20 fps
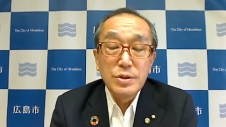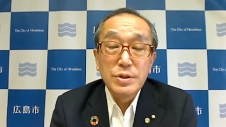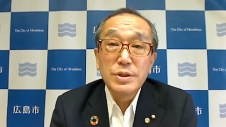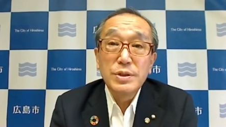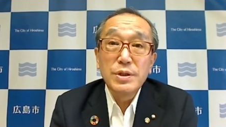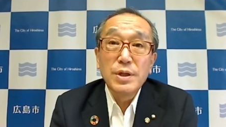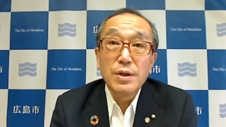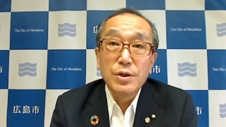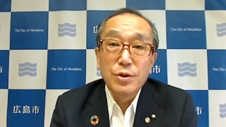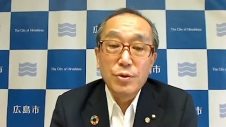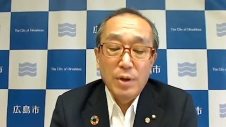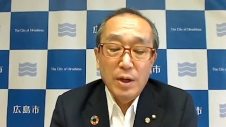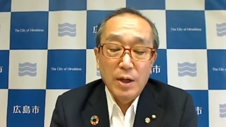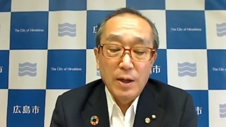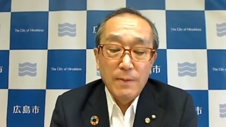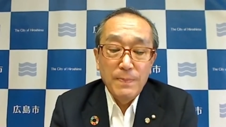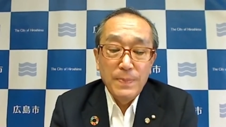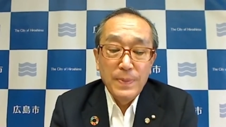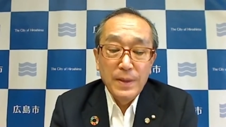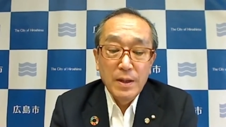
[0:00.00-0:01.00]
And it
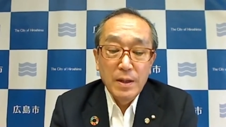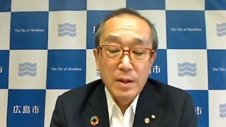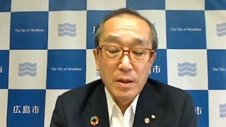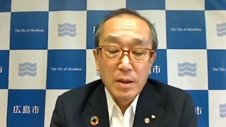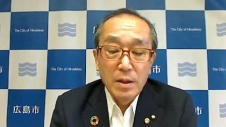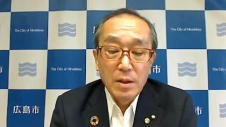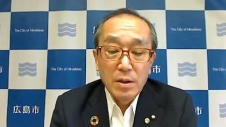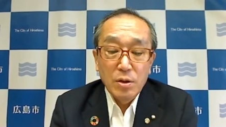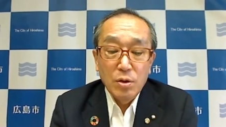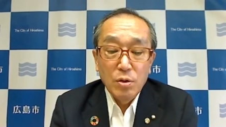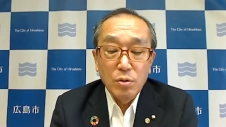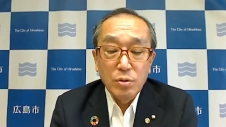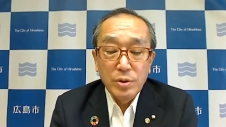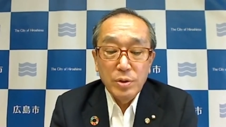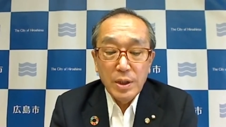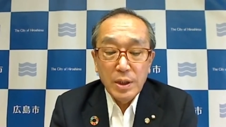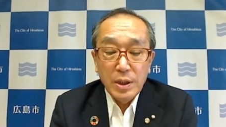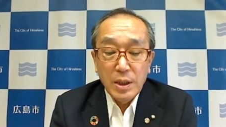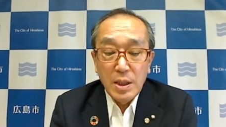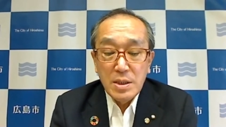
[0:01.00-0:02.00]
was registered
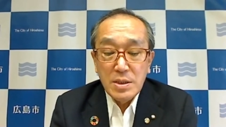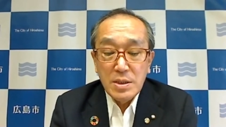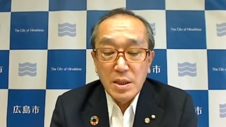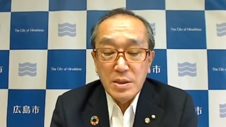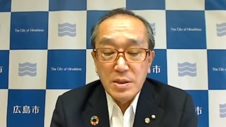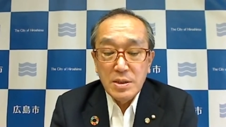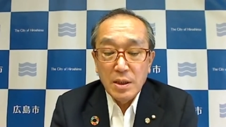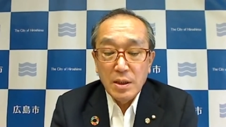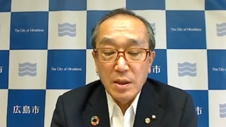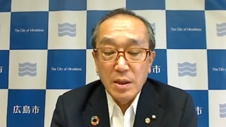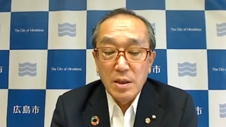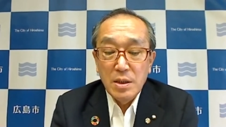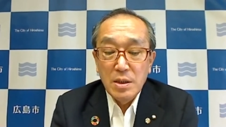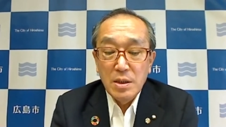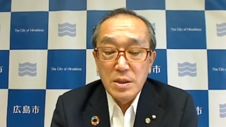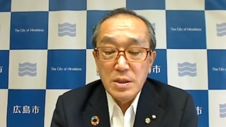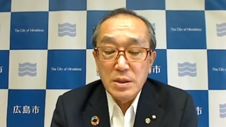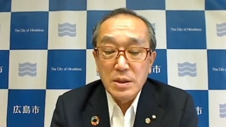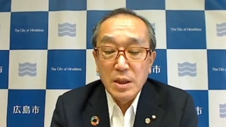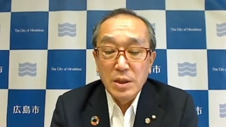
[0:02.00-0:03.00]
in
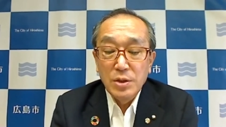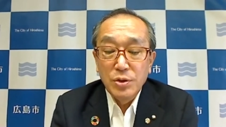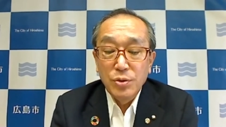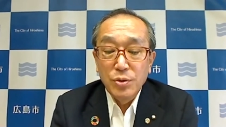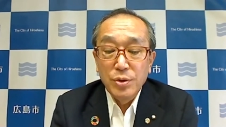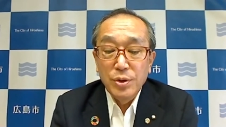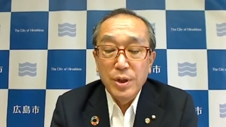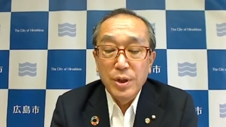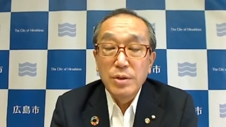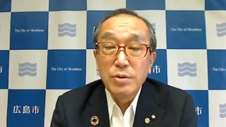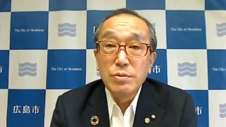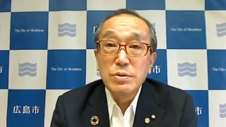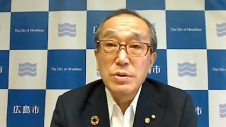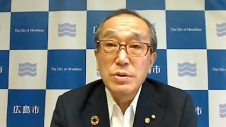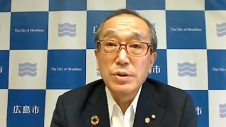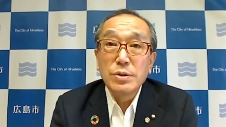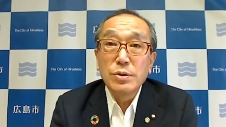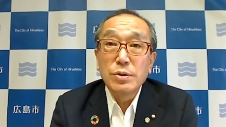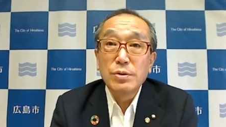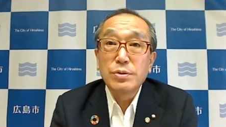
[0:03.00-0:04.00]
1991 as an
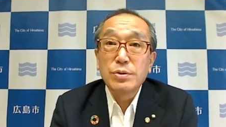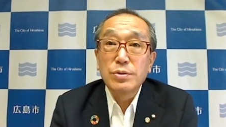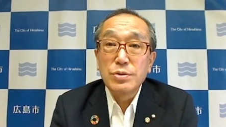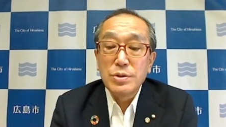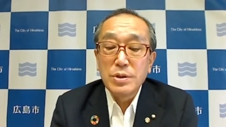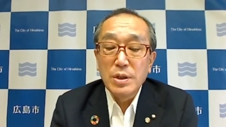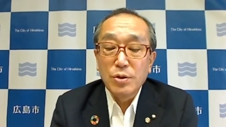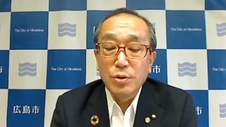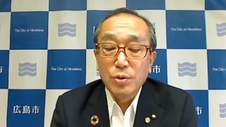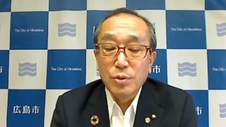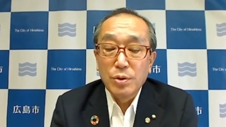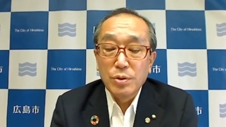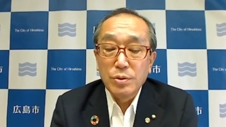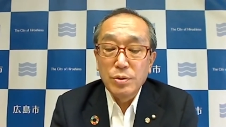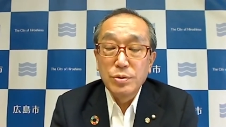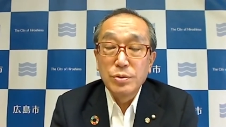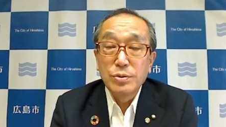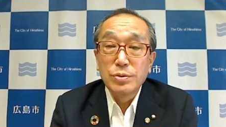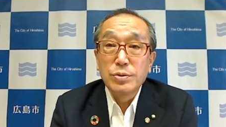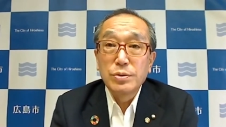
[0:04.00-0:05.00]
NGO in the
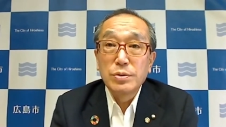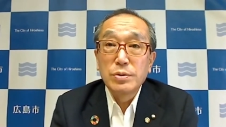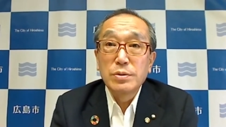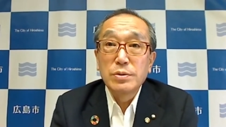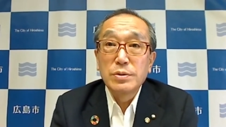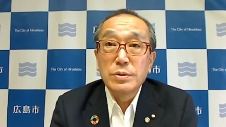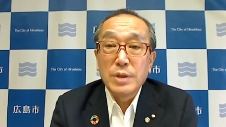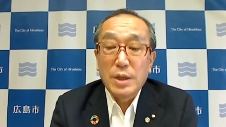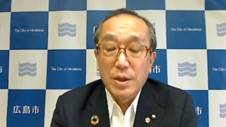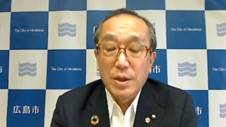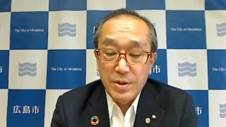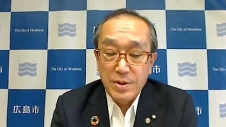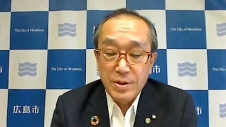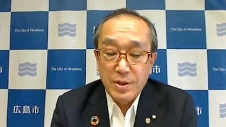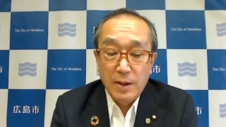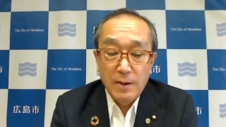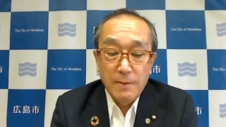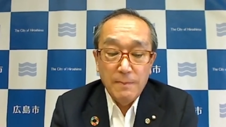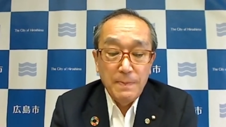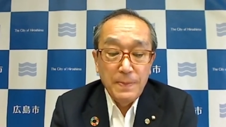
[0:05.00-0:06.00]
United Nations
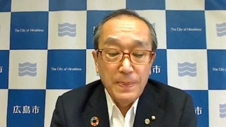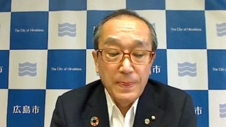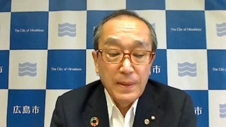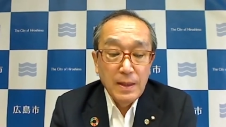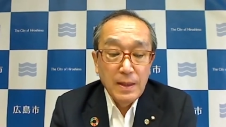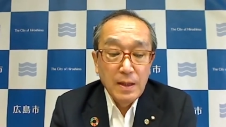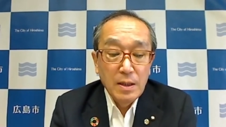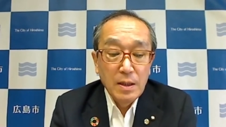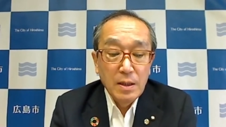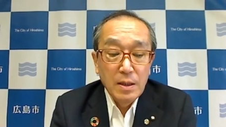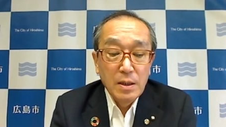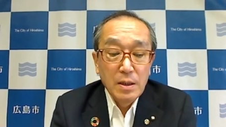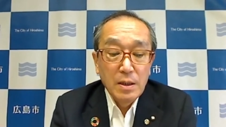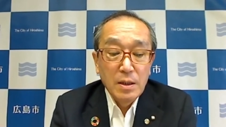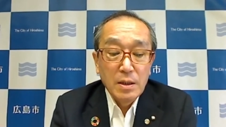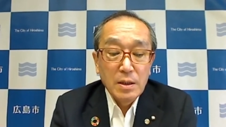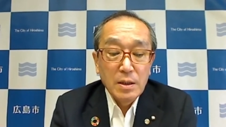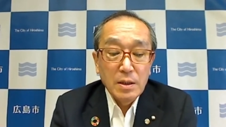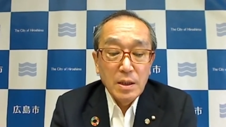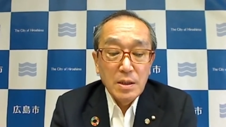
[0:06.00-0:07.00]
Economic and Social
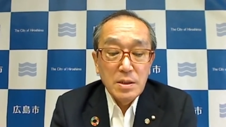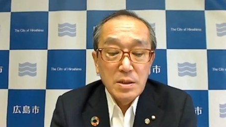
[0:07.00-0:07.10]
Council.